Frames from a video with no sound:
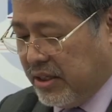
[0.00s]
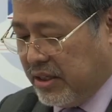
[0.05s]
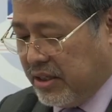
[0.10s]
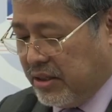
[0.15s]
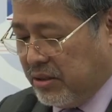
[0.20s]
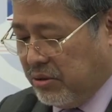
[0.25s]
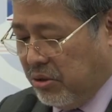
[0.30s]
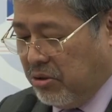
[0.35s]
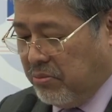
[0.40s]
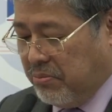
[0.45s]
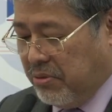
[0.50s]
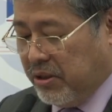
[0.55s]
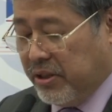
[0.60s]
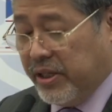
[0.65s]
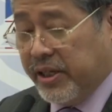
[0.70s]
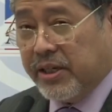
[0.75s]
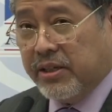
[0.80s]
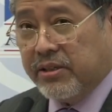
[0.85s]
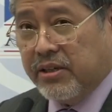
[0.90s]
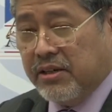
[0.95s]
global
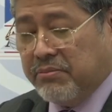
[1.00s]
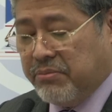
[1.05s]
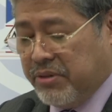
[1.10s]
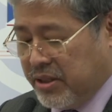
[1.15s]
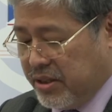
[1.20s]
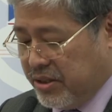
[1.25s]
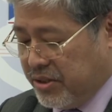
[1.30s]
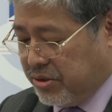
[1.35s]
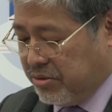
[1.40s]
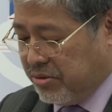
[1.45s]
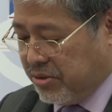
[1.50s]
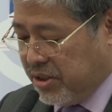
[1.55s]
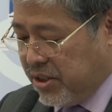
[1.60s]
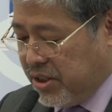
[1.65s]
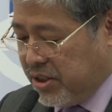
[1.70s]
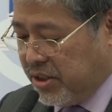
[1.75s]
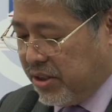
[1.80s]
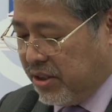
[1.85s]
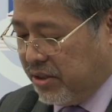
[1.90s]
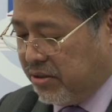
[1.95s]
economic and
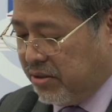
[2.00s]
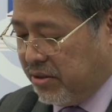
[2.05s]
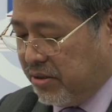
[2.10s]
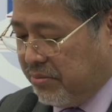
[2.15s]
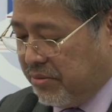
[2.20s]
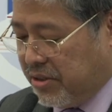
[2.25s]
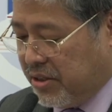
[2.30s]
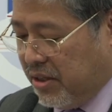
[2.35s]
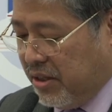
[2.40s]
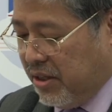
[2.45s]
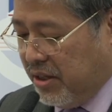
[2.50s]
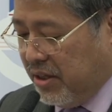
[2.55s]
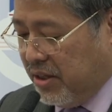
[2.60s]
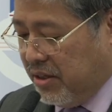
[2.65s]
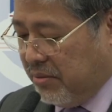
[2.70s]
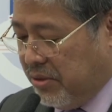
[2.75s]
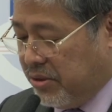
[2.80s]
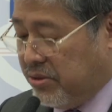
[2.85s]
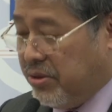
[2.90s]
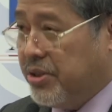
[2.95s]
strategic terms,
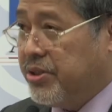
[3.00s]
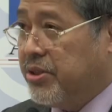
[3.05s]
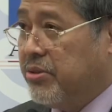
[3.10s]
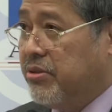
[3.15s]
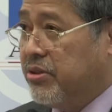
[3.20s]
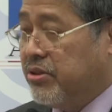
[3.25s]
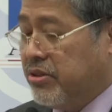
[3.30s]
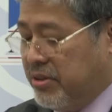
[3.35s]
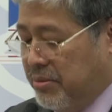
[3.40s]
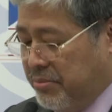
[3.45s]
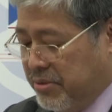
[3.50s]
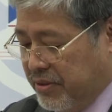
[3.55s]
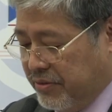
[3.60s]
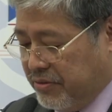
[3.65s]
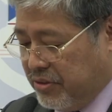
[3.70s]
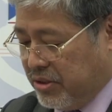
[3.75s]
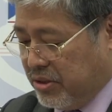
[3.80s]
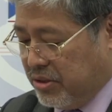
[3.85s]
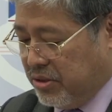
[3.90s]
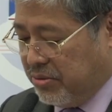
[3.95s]
but also in terms of
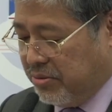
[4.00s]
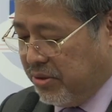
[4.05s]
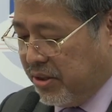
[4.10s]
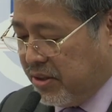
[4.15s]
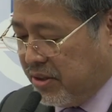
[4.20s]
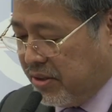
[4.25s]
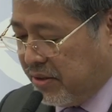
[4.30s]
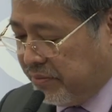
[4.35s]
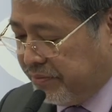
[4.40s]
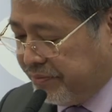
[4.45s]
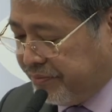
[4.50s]
security.